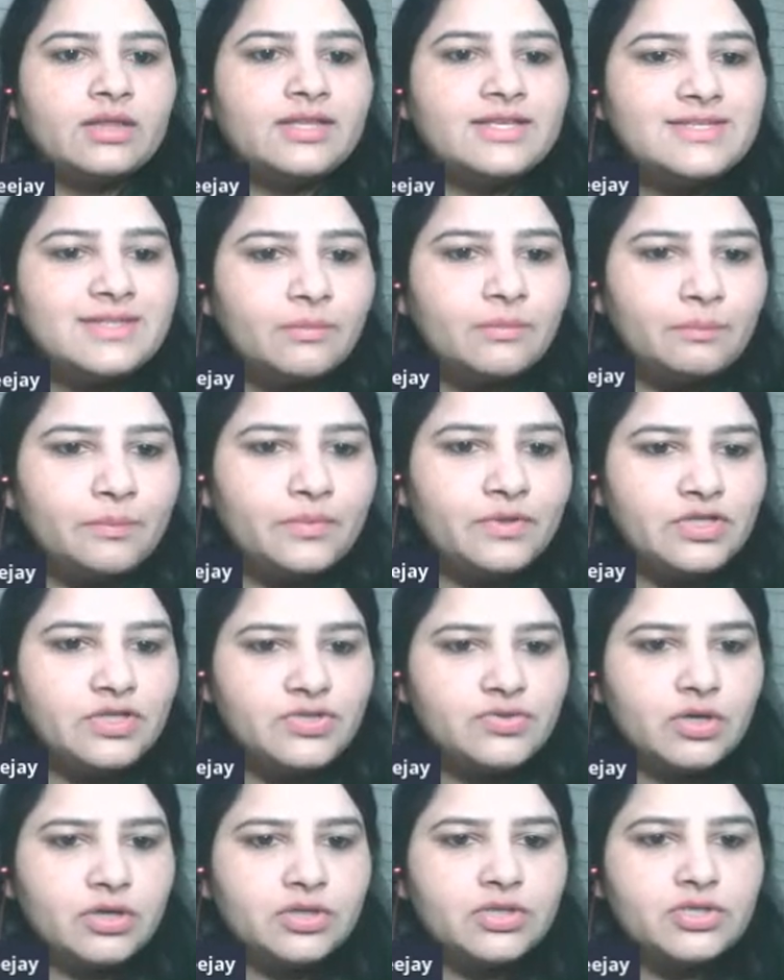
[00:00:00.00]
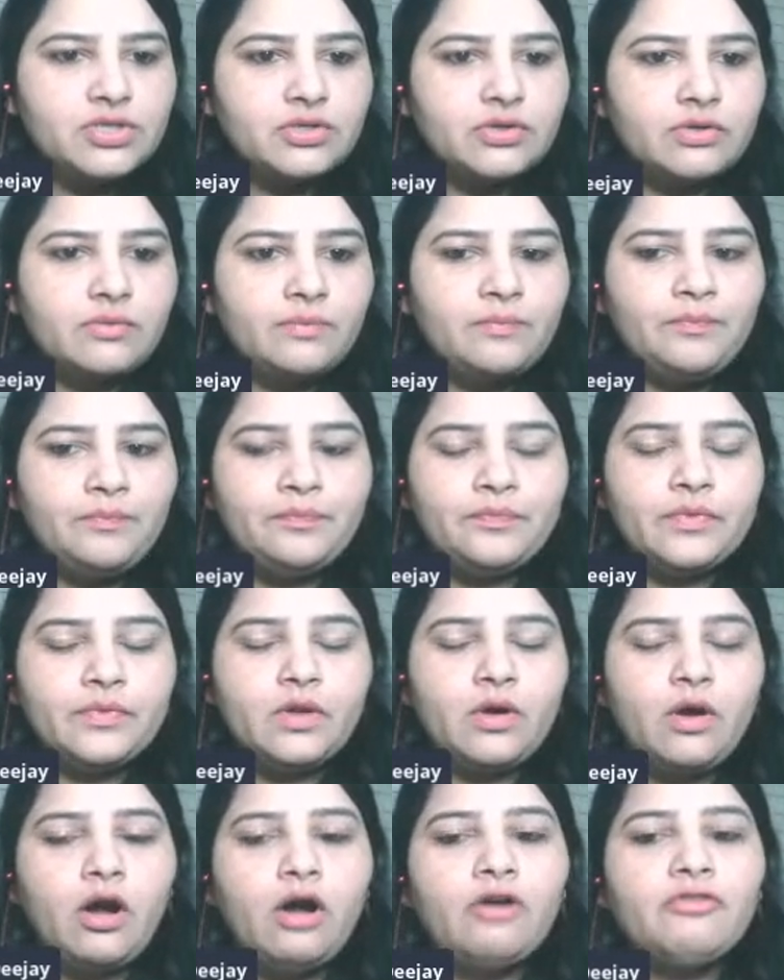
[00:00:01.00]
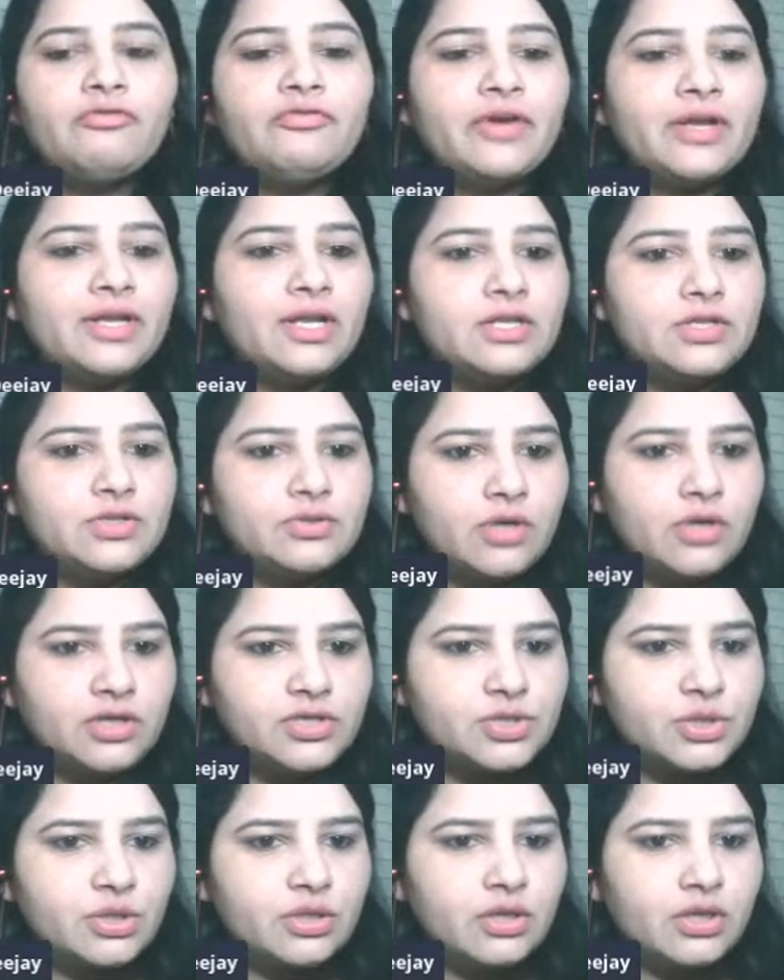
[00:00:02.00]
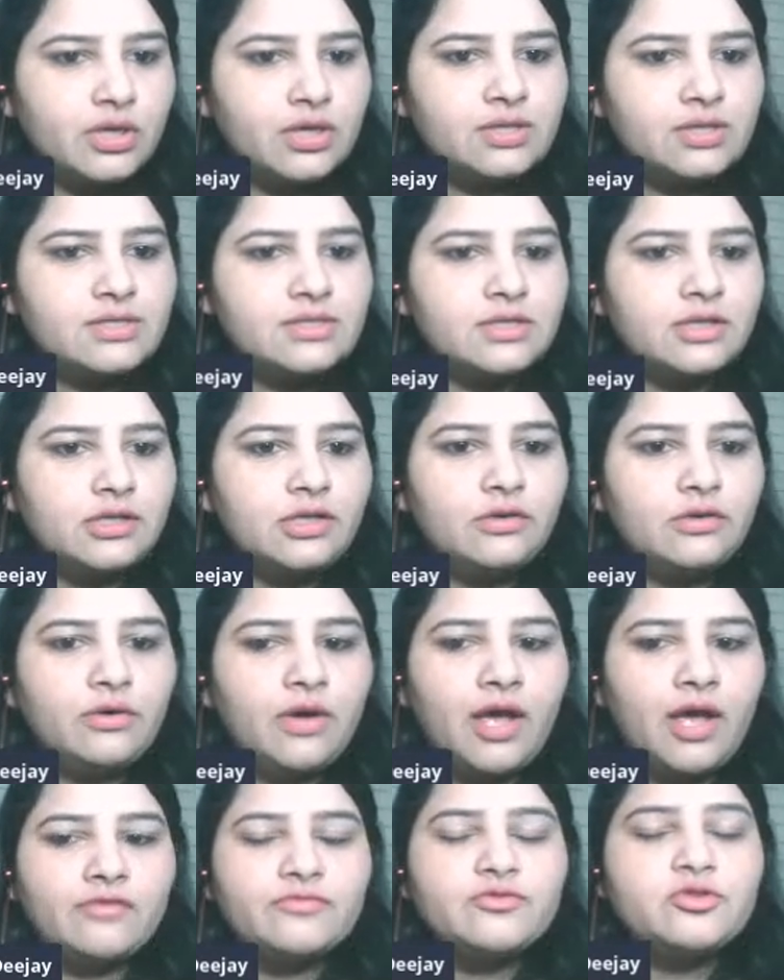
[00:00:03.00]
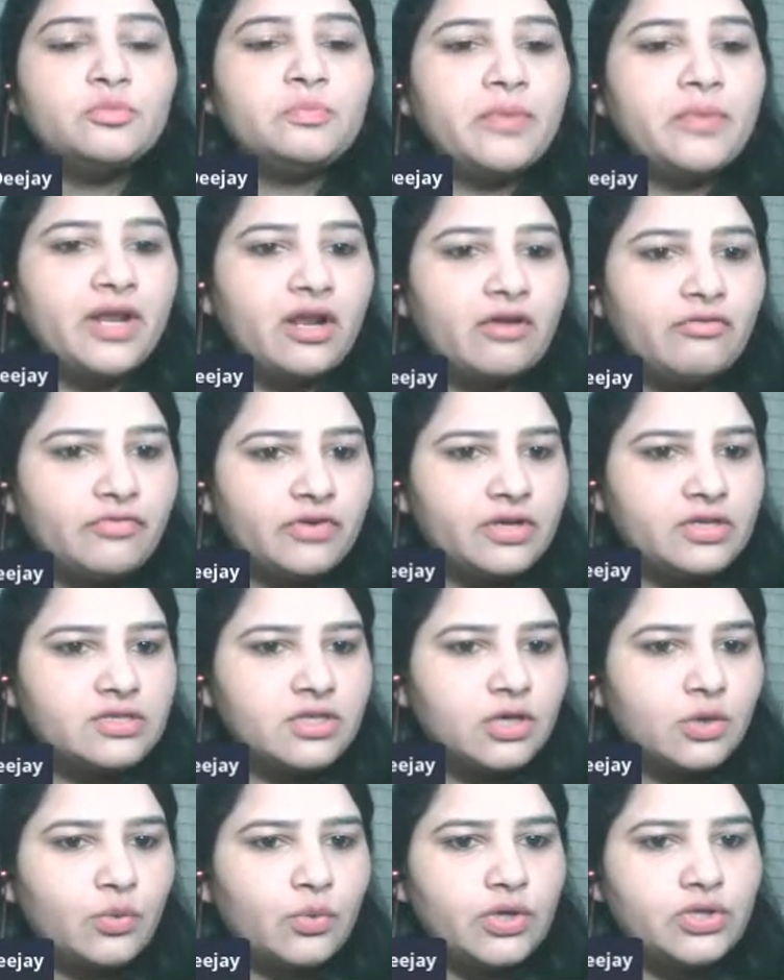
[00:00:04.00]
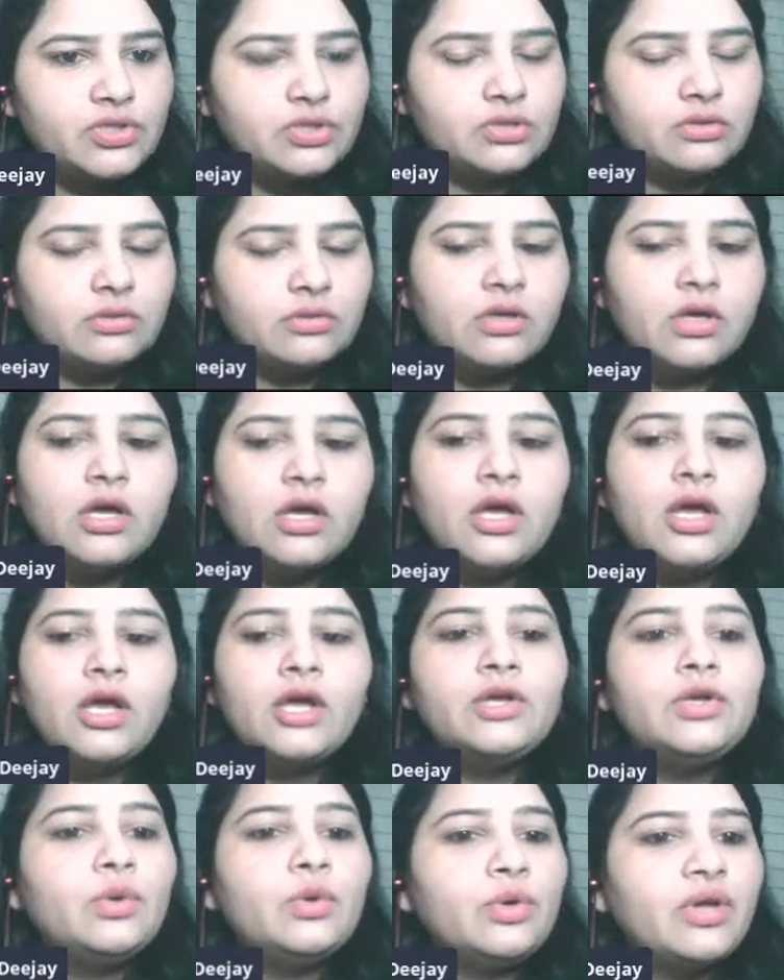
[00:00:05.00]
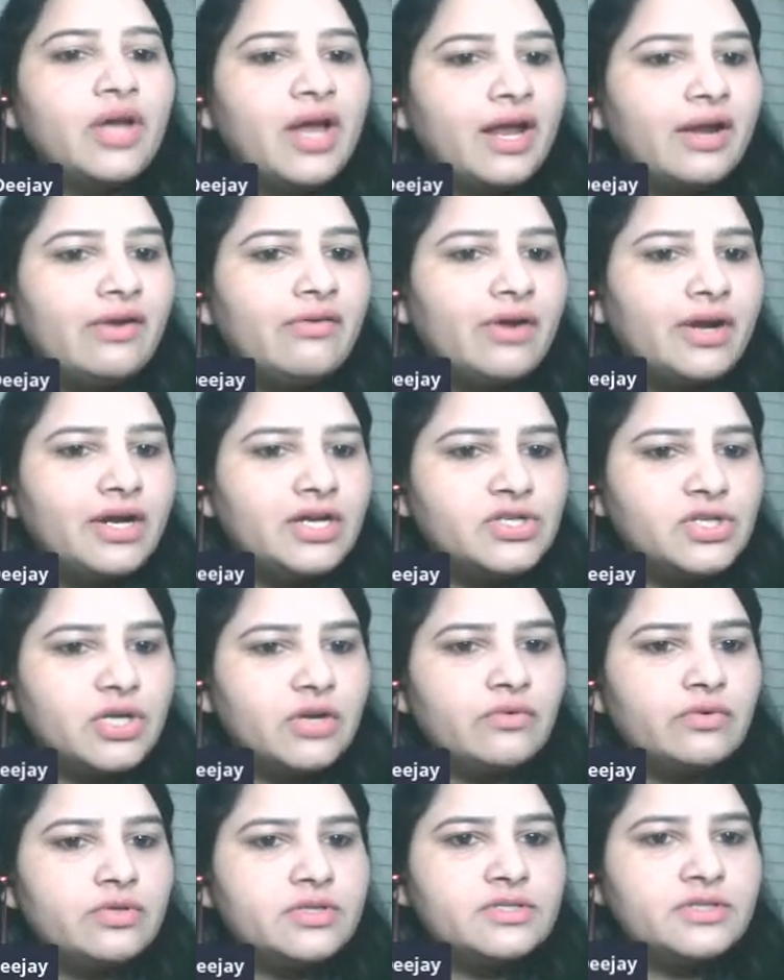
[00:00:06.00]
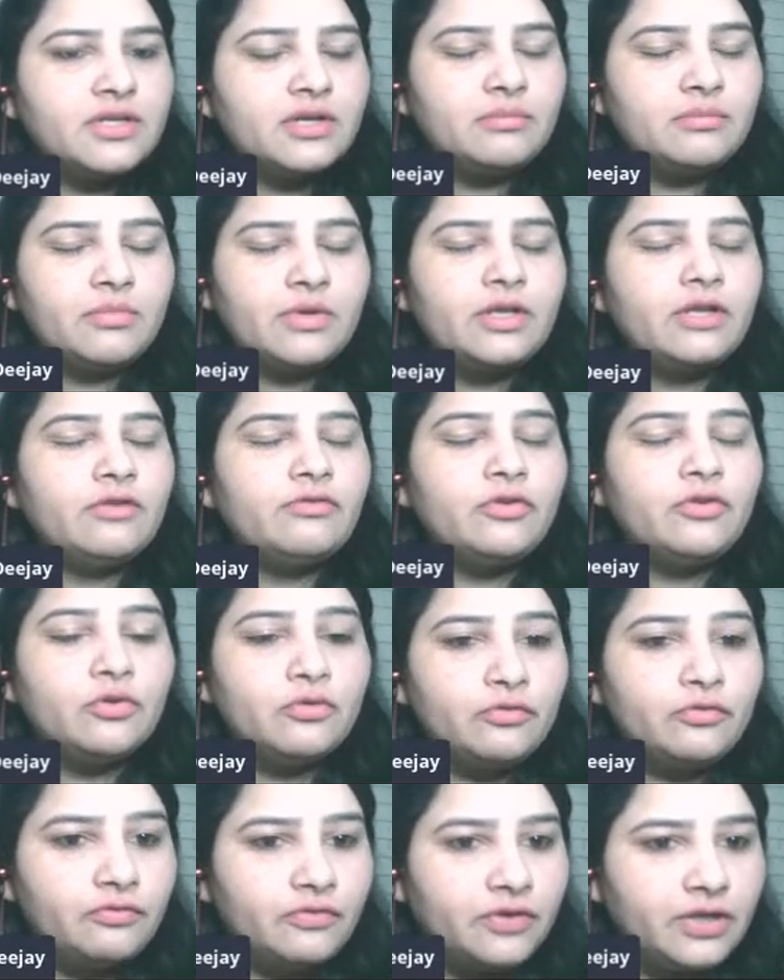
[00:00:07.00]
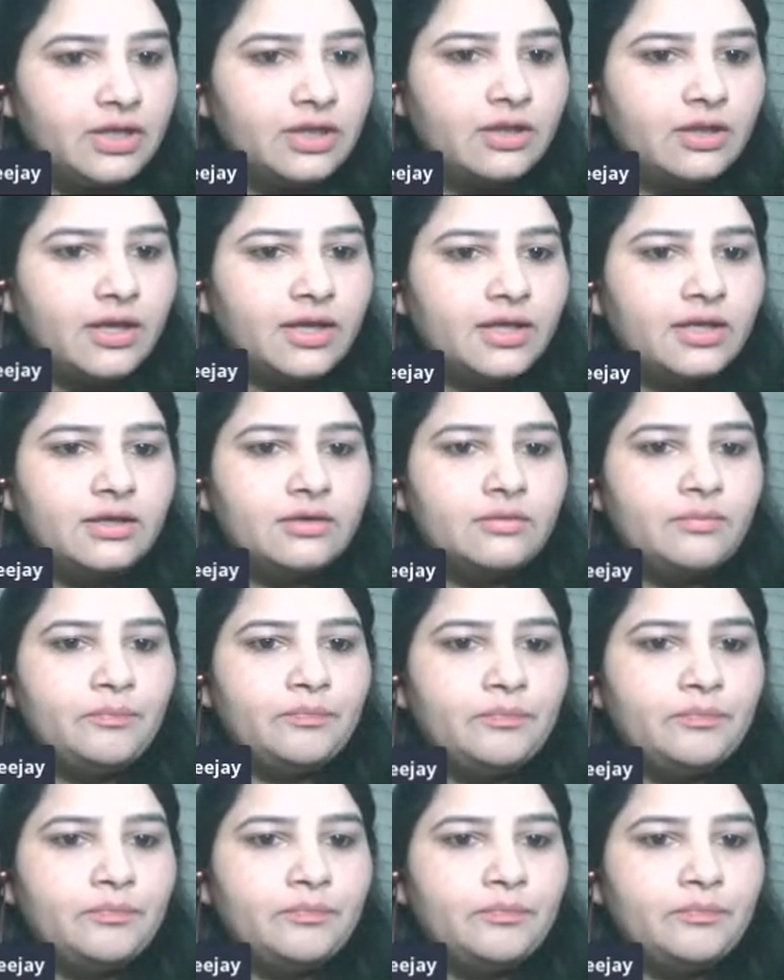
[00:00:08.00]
The simple structure of an introduction is you have to paraphrase the question. You can write general statement if you feel like,